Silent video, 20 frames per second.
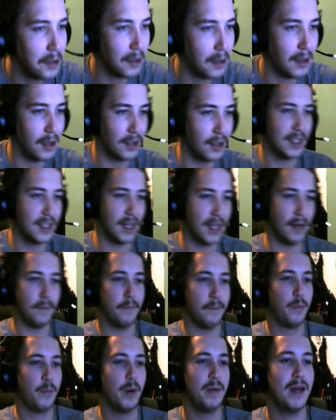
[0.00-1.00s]
Okay.
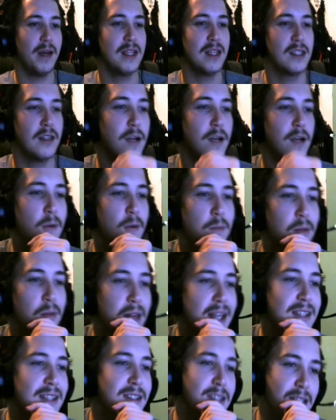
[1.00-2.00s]
But basically, it
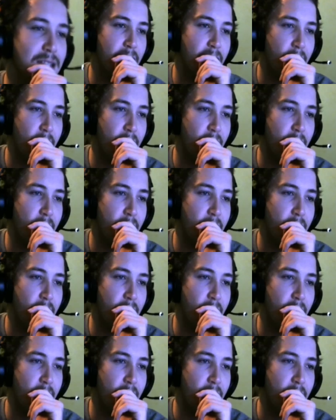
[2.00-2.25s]
replaces